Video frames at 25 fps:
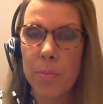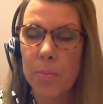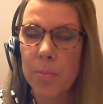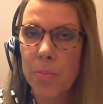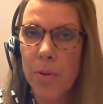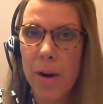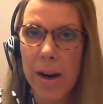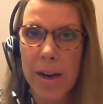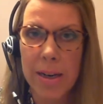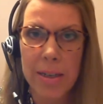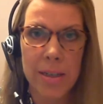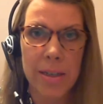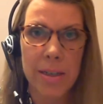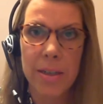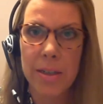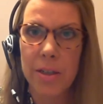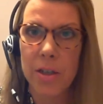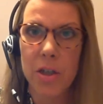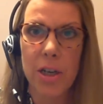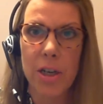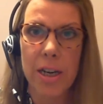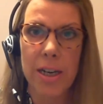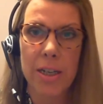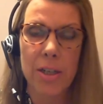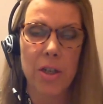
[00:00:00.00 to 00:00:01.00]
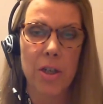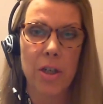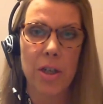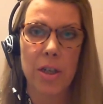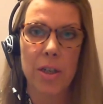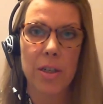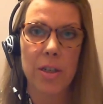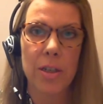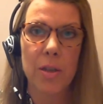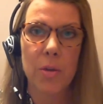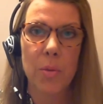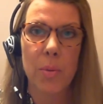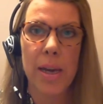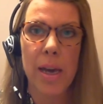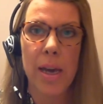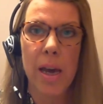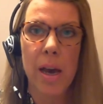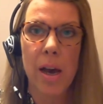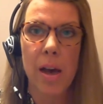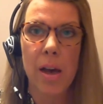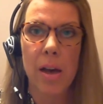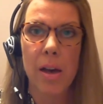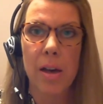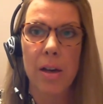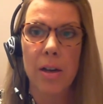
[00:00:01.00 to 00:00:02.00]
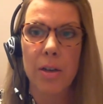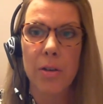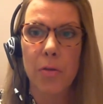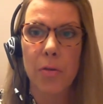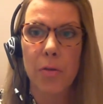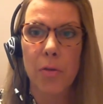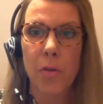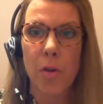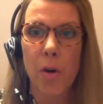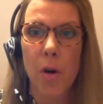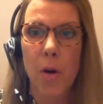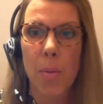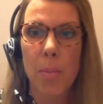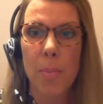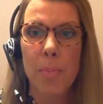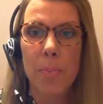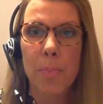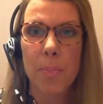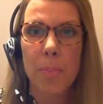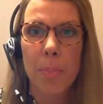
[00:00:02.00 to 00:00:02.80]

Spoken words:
practice suggestions we heard from